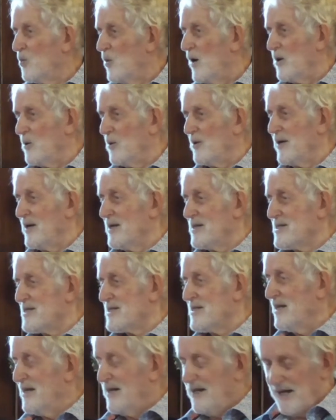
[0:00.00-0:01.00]
one with
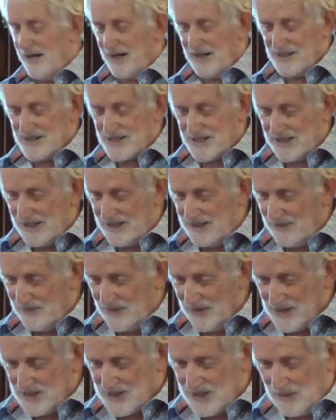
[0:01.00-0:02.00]
us and can see
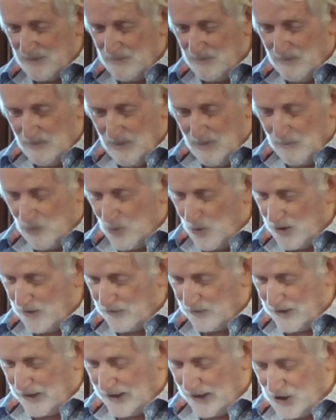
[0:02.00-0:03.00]
some point
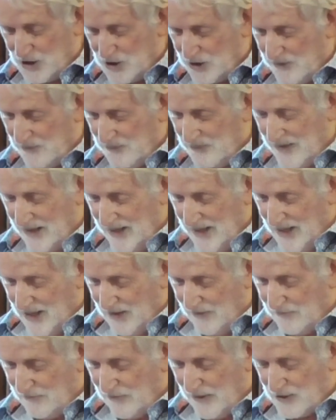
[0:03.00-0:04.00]
of connection,
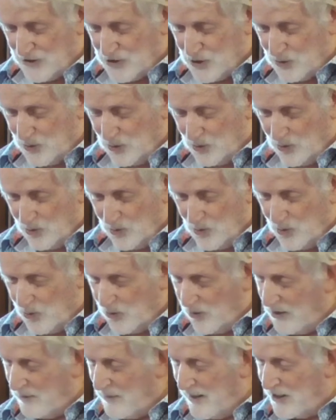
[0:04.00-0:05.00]
factual
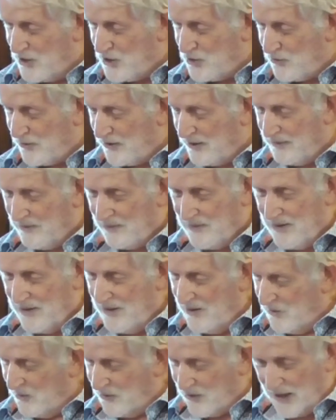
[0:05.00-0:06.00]
or imaginary,
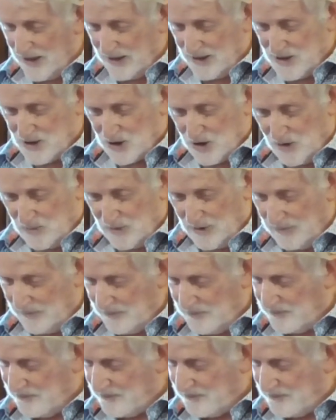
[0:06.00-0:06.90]
with Halleys Comet.